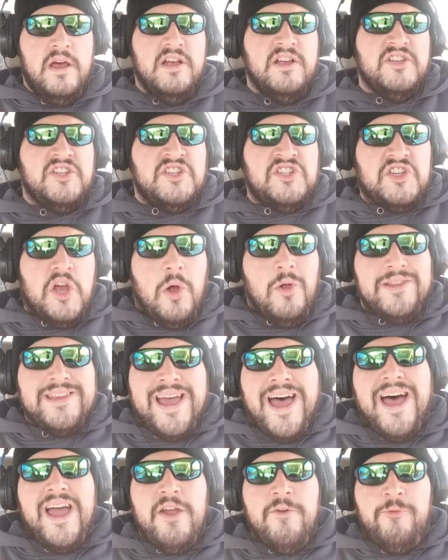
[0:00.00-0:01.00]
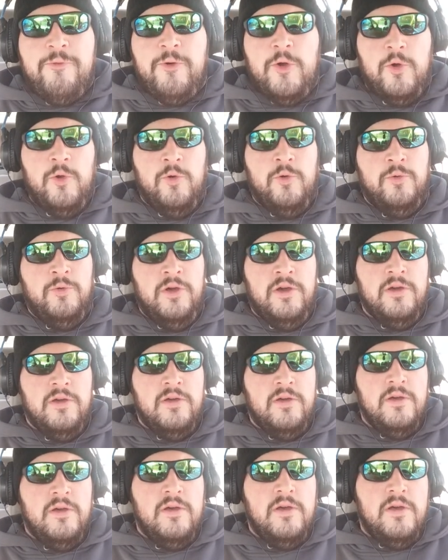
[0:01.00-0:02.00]
Sultai Food
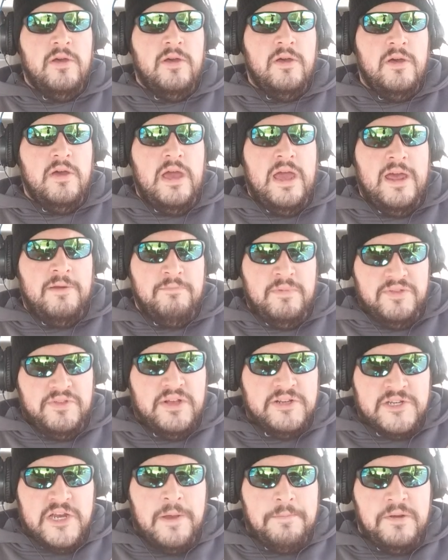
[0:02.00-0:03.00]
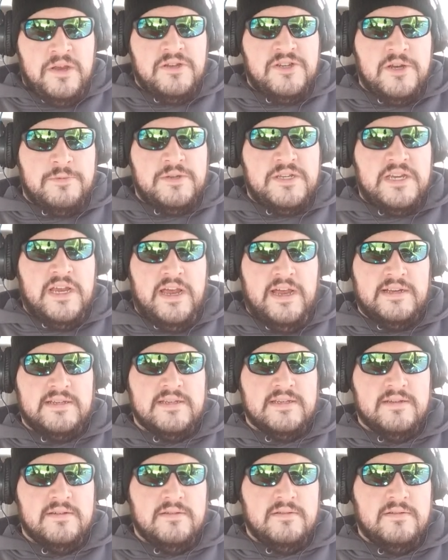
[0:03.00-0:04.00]
at Mythic Championship
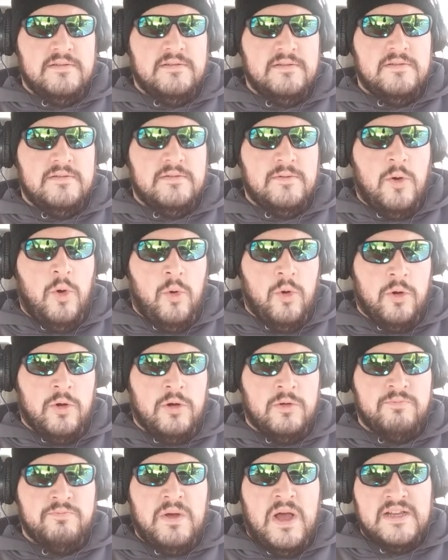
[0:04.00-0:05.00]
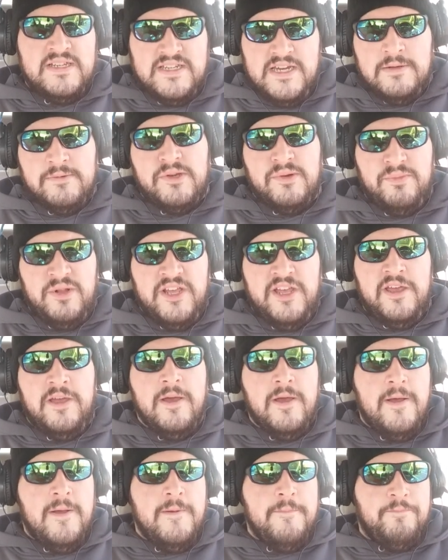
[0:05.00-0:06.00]
6, or ostensibly
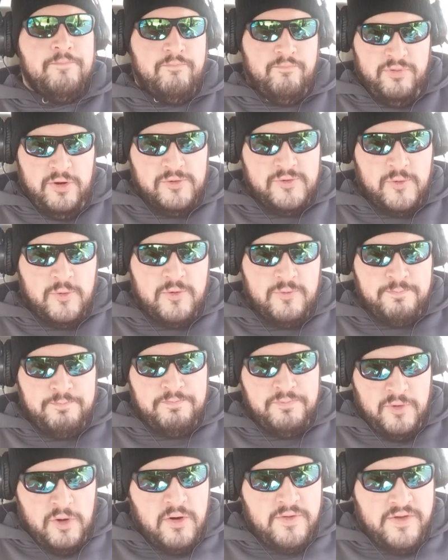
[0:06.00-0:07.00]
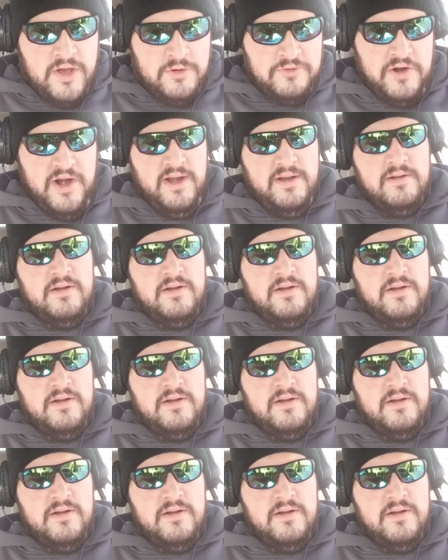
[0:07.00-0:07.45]
Pro Tour Throne of Eldraine.